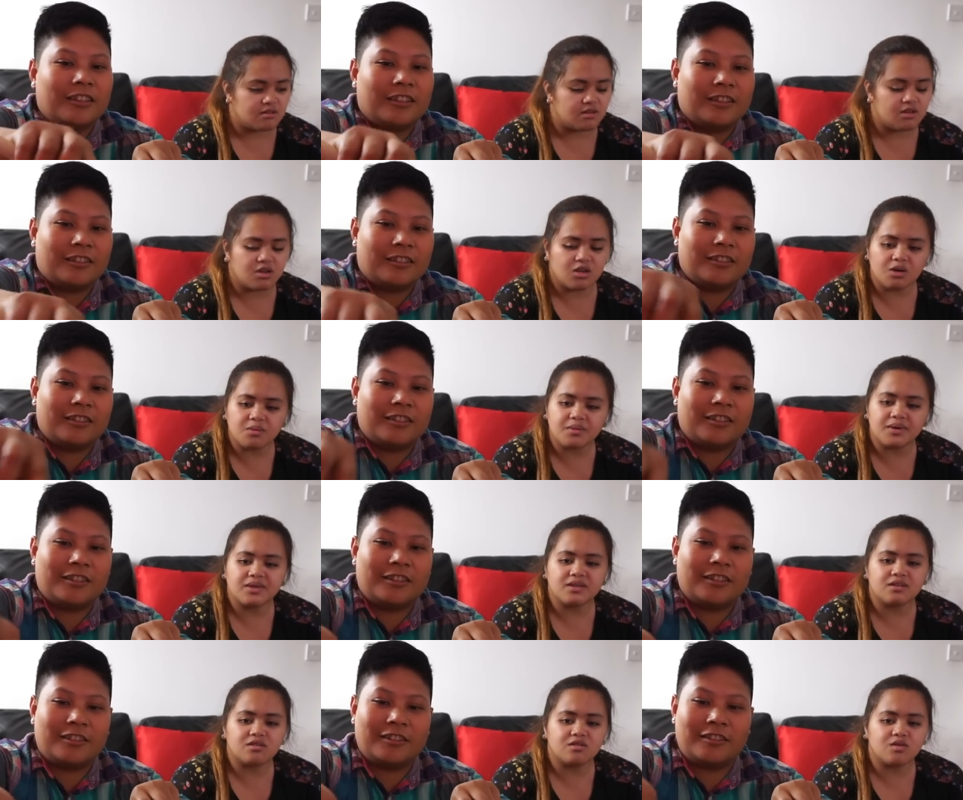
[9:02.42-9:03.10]
Speaker 1: You know
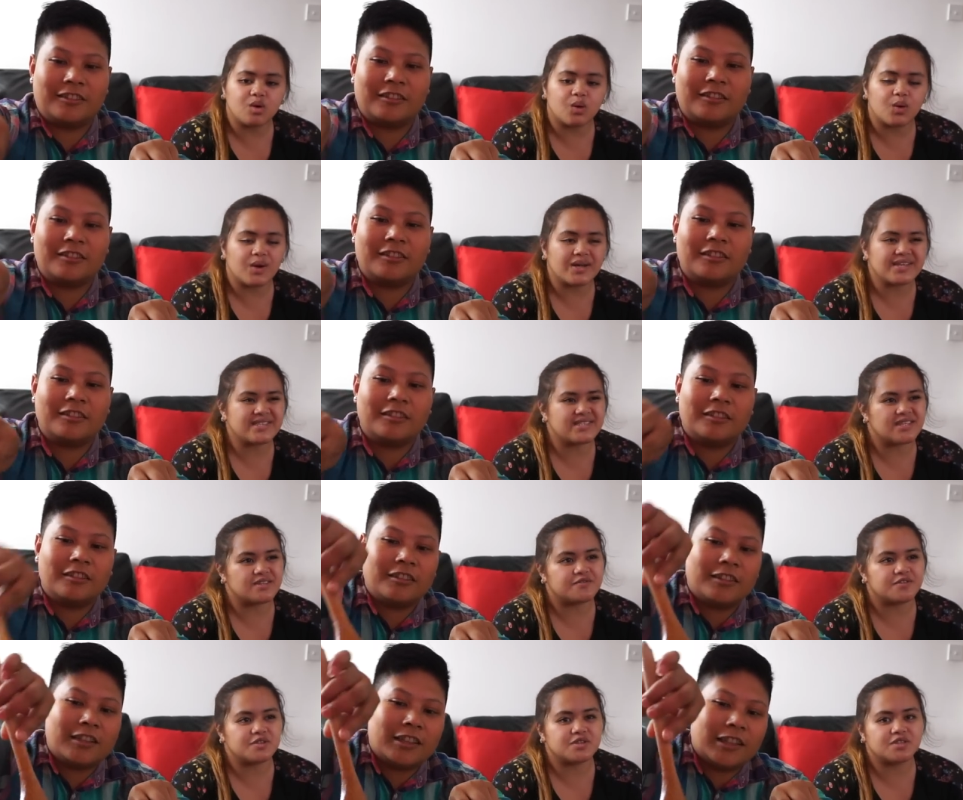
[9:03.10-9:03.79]
when you
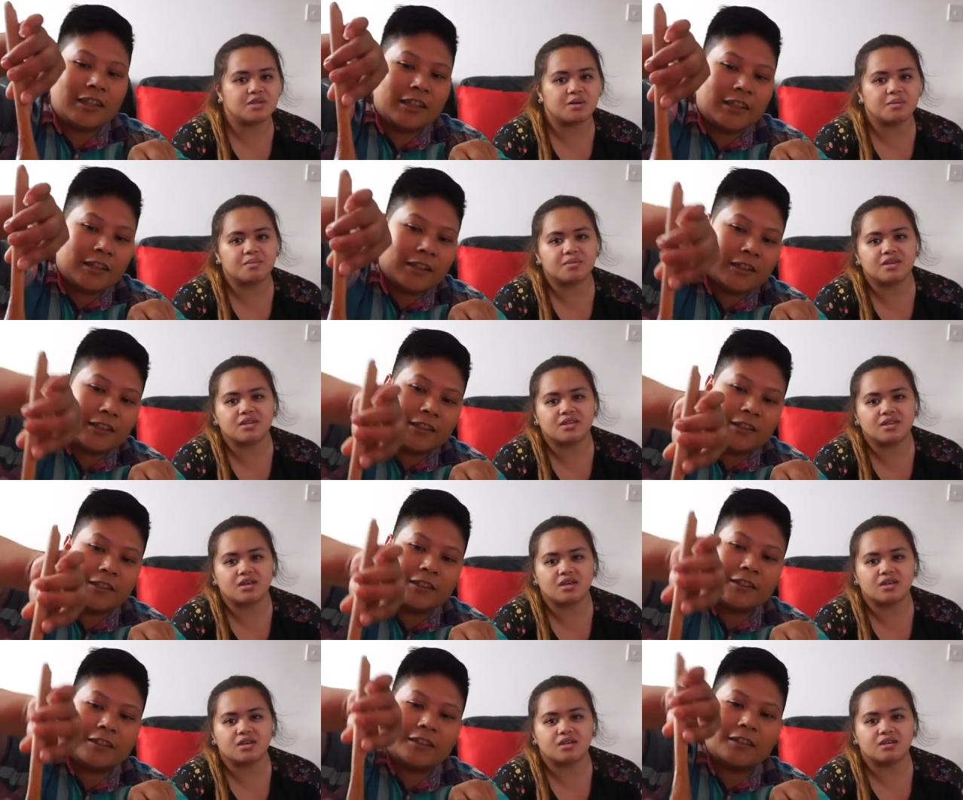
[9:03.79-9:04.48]
requested for something
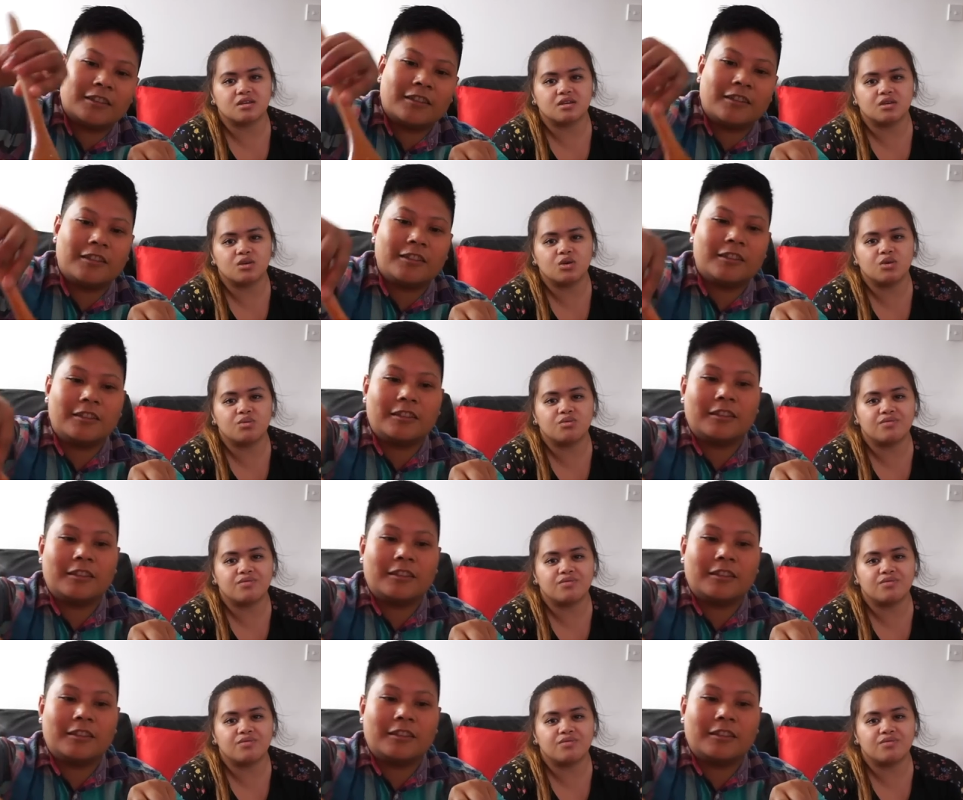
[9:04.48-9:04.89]
that you